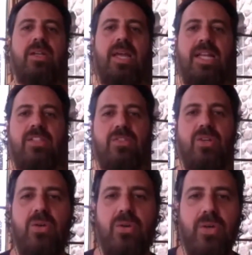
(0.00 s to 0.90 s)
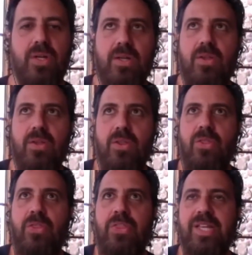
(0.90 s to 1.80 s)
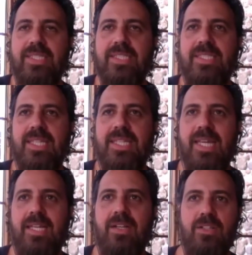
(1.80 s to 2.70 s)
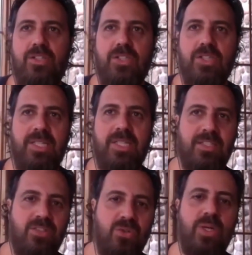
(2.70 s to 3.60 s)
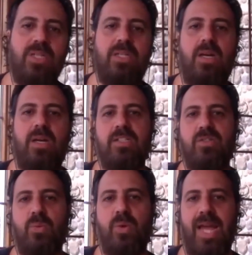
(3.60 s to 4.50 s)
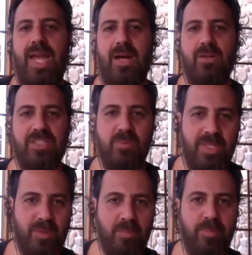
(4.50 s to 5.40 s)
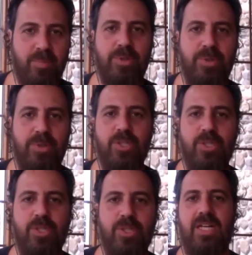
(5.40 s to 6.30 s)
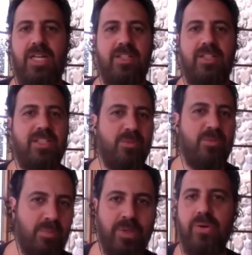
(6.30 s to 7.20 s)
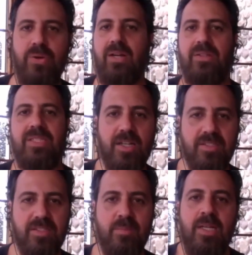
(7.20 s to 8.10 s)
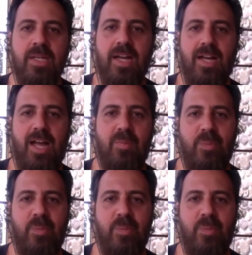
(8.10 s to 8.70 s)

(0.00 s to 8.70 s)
And so this is a culture that is quickly on its way out. It's being pushed out. It's being blown out. It's awesome.